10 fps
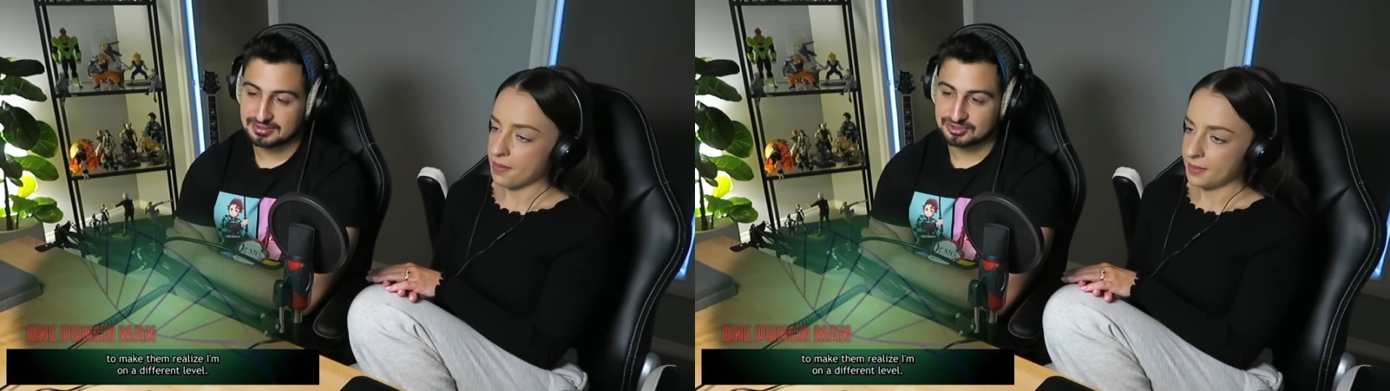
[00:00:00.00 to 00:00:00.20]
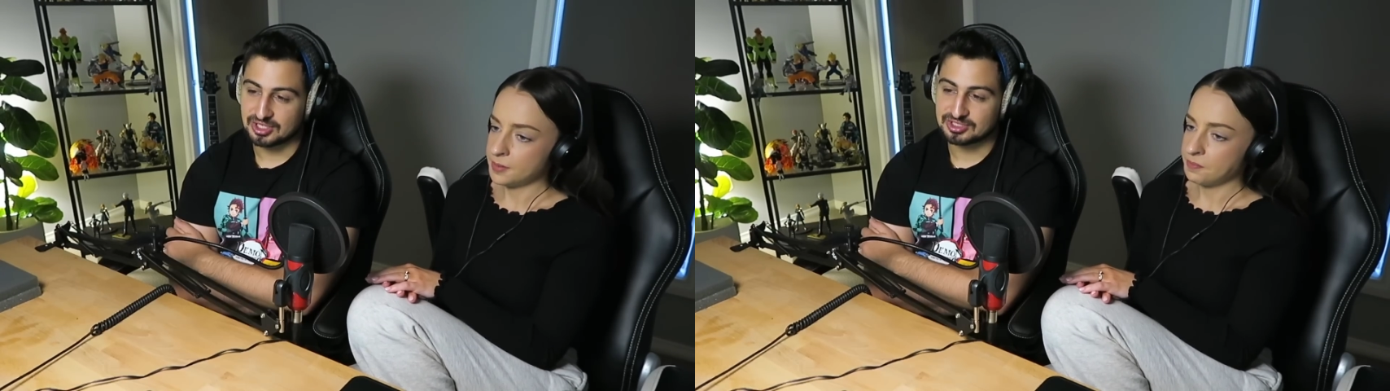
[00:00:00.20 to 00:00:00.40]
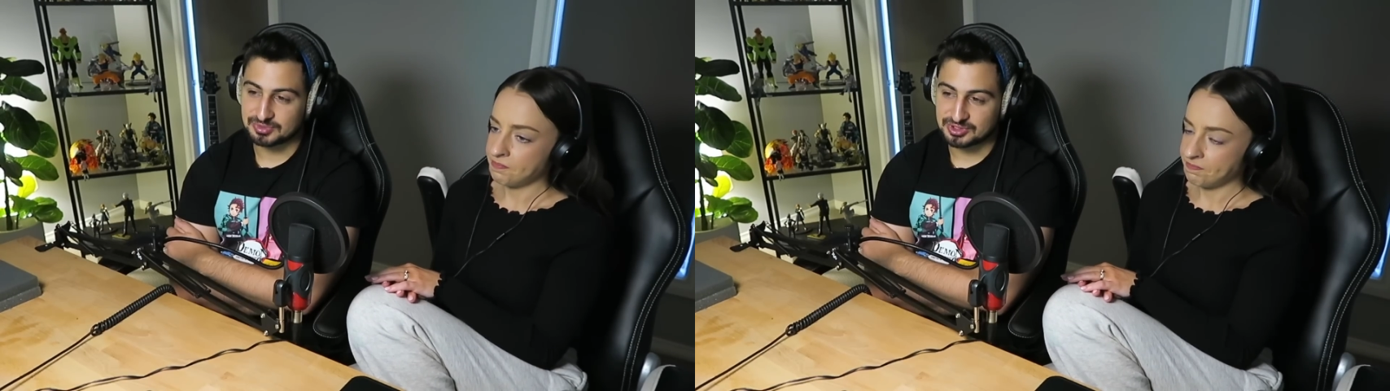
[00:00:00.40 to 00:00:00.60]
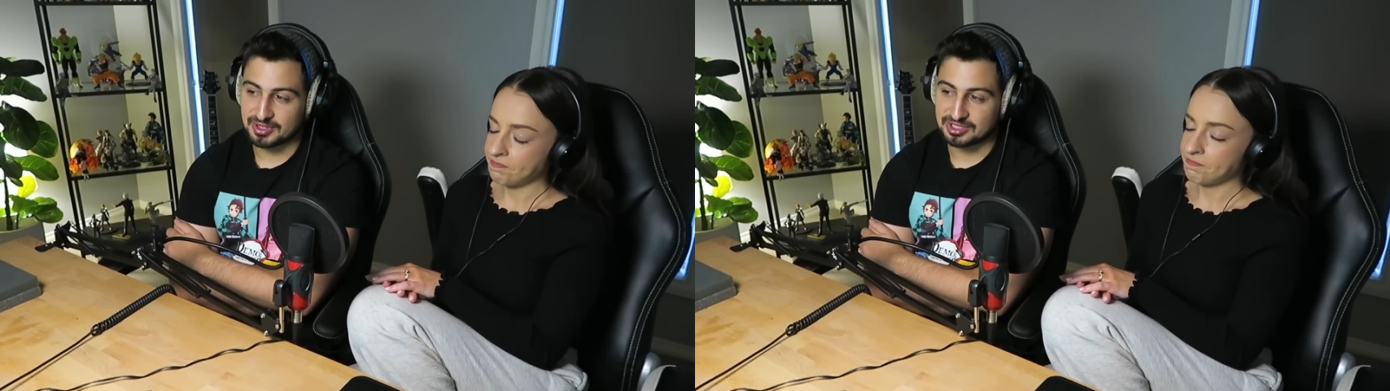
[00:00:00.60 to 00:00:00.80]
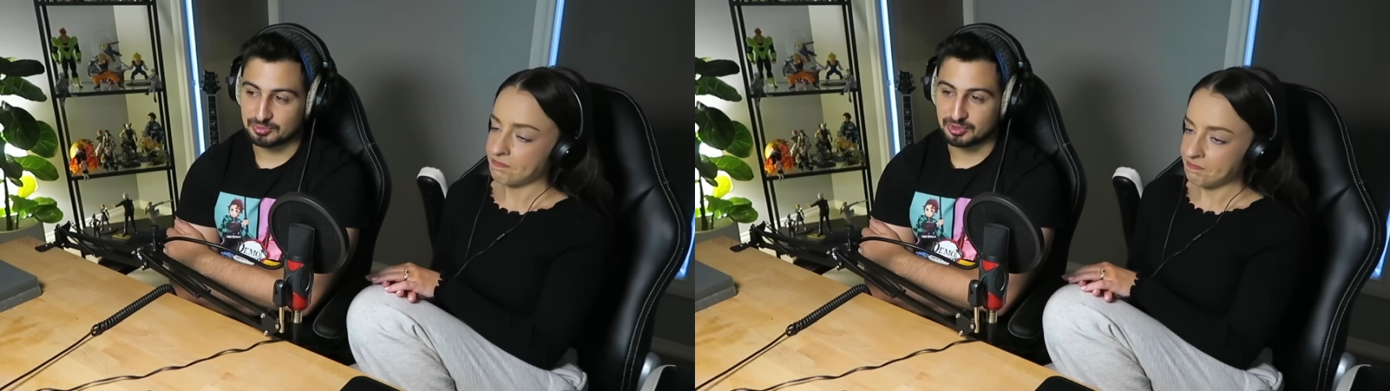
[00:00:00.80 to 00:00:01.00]
Speaker 1: Saitama's
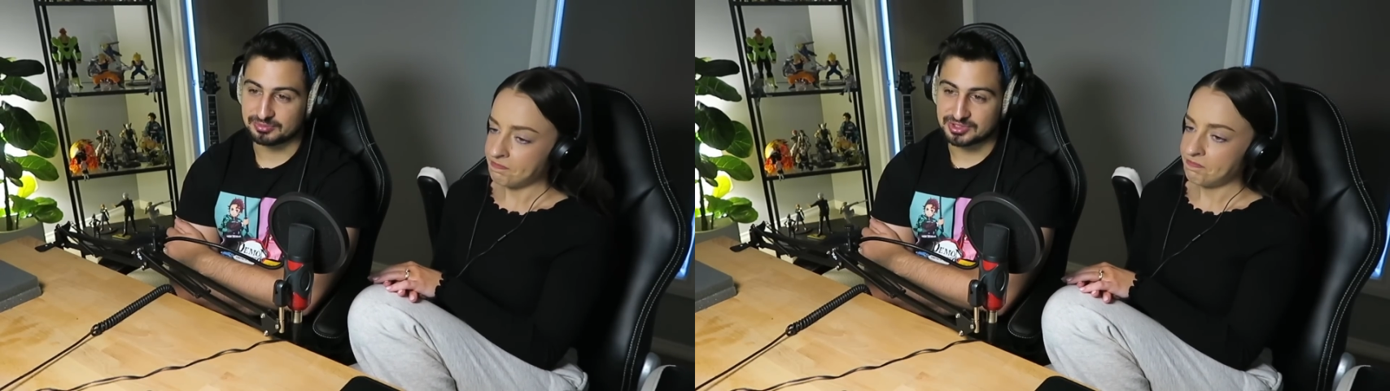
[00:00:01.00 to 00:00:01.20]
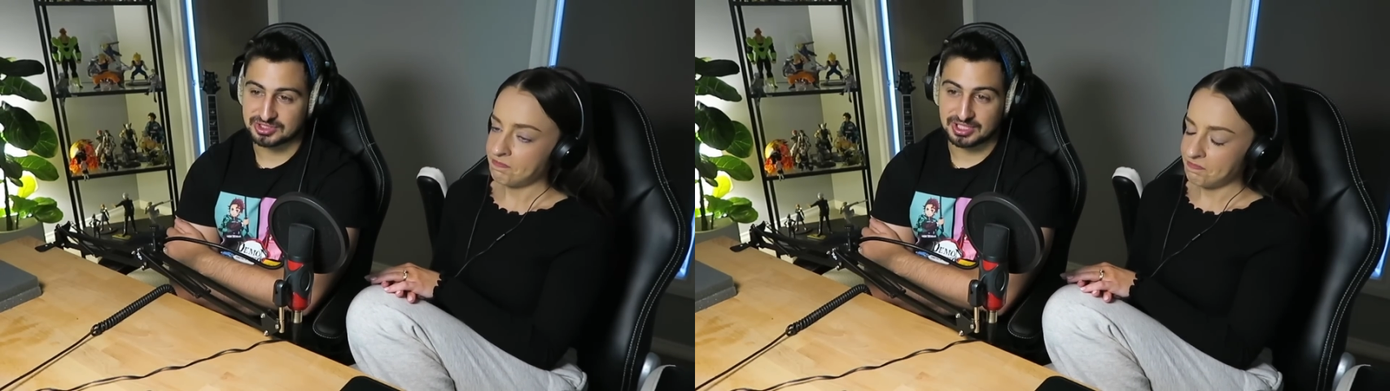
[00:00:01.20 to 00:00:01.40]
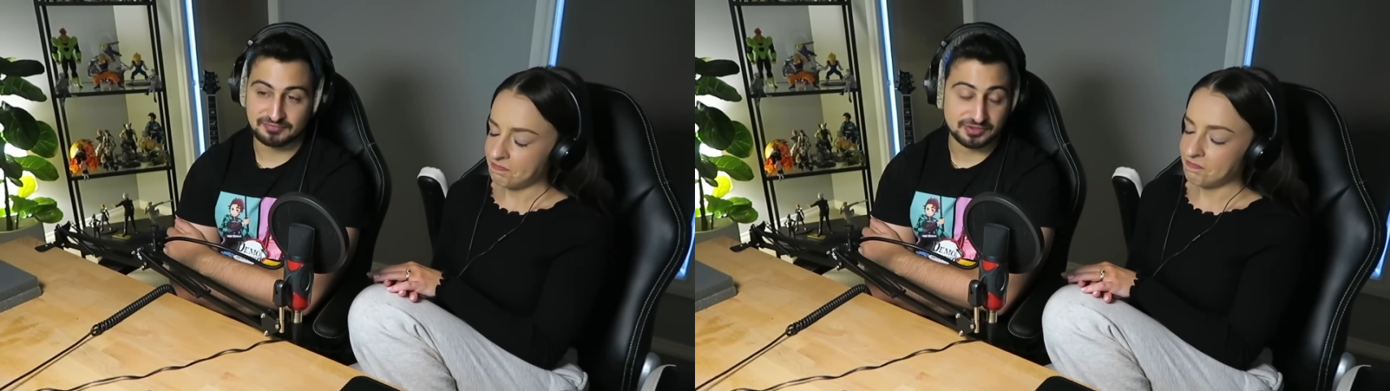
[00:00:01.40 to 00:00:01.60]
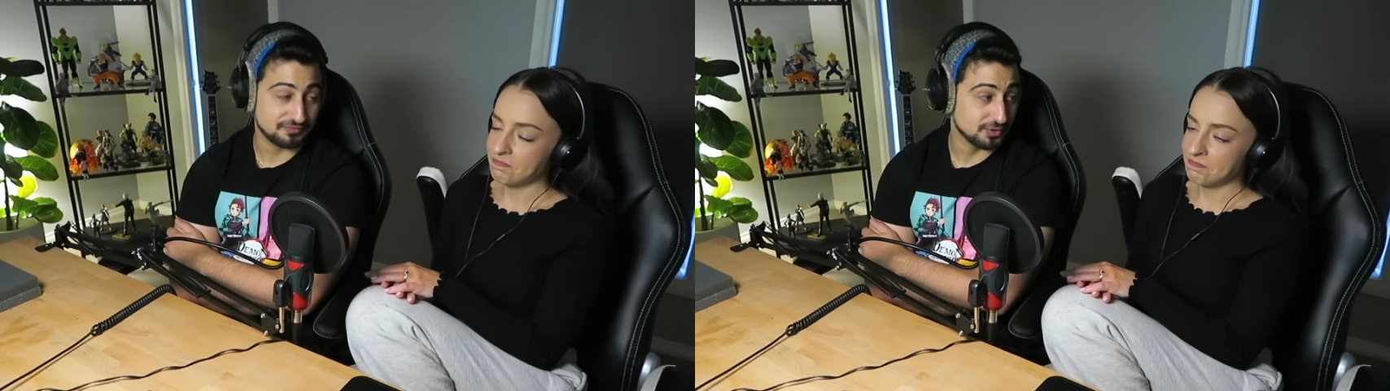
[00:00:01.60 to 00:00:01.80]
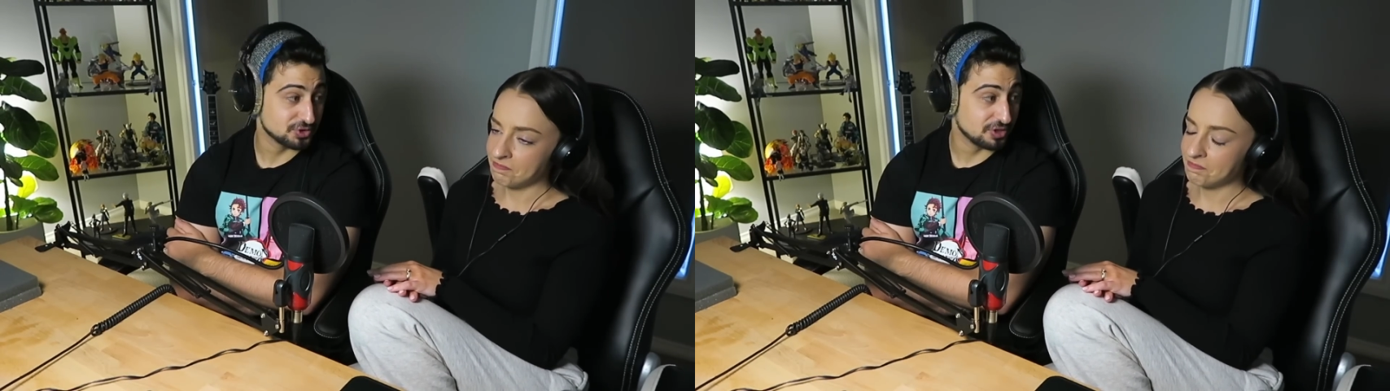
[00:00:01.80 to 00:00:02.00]
about to put him to sleep for the
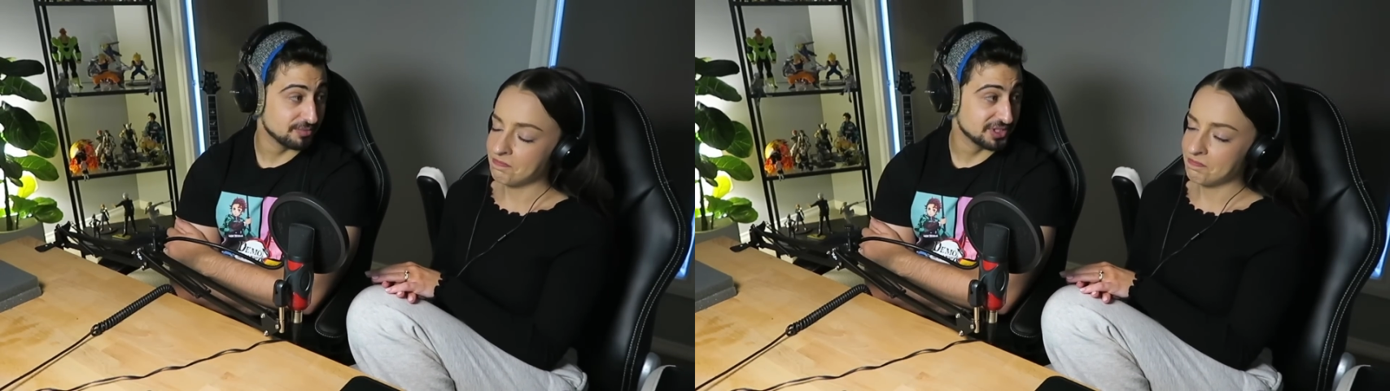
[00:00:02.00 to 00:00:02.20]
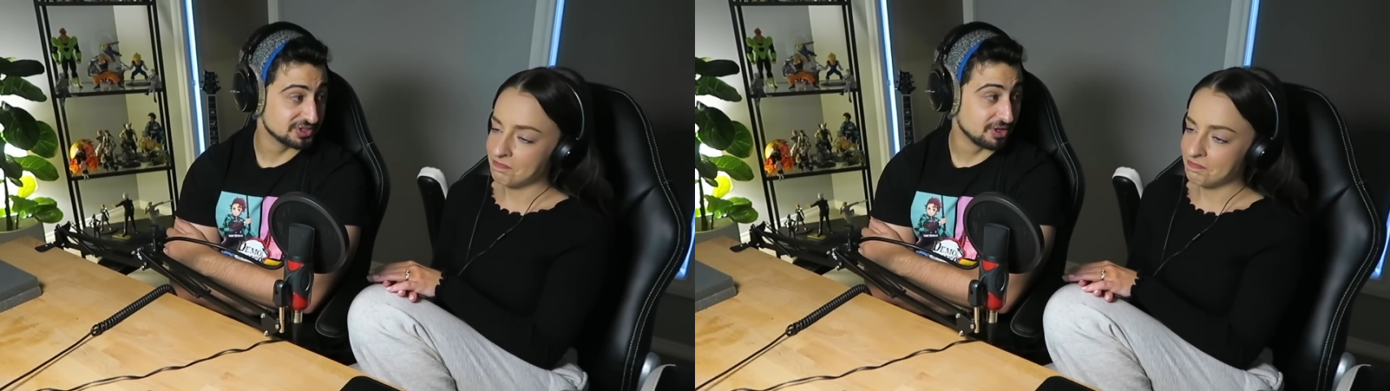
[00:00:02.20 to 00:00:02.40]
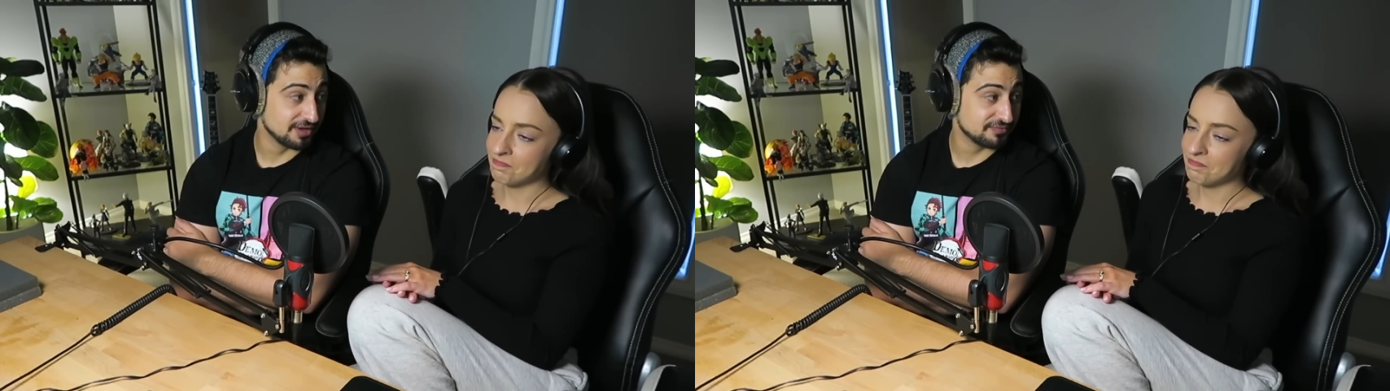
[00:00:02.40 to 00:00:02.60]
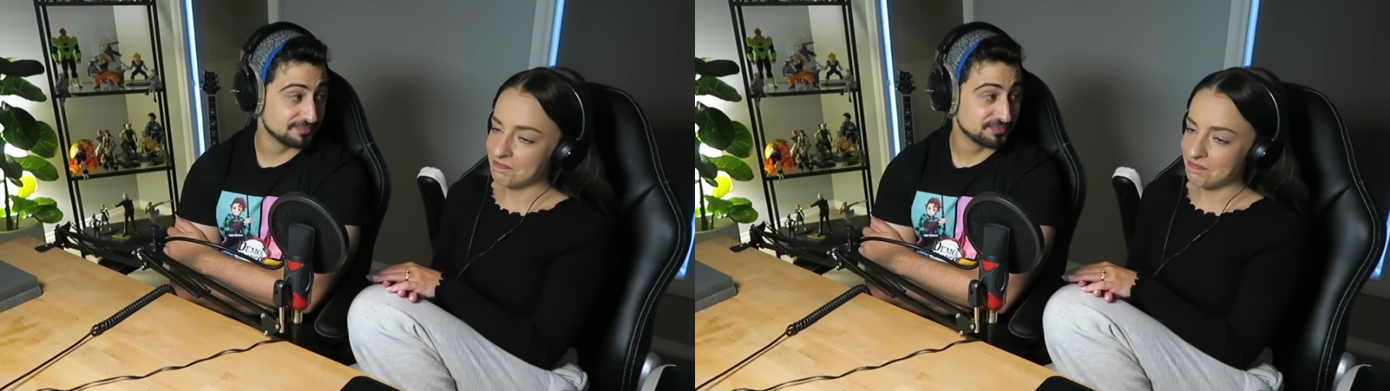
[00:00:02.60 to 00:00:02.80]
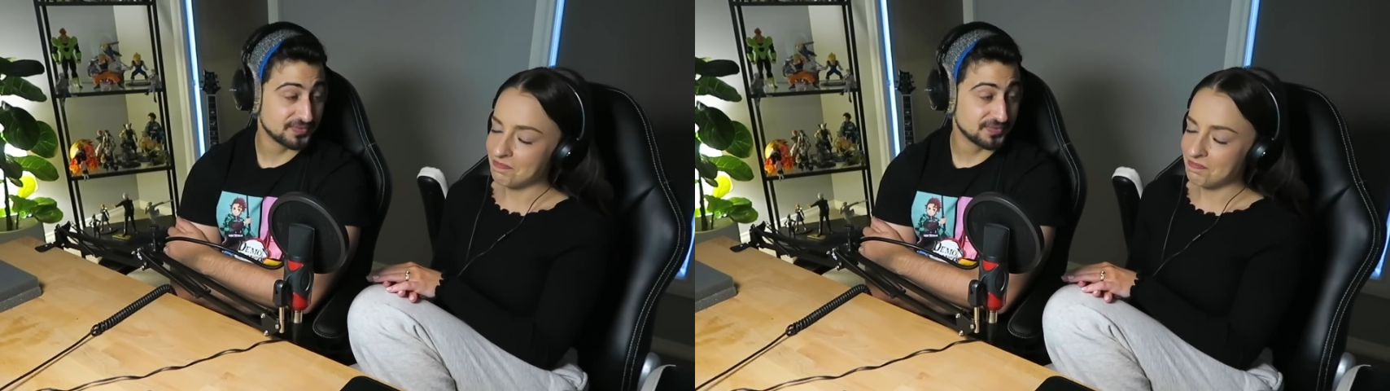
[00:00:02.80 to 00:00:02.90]
first time in his life.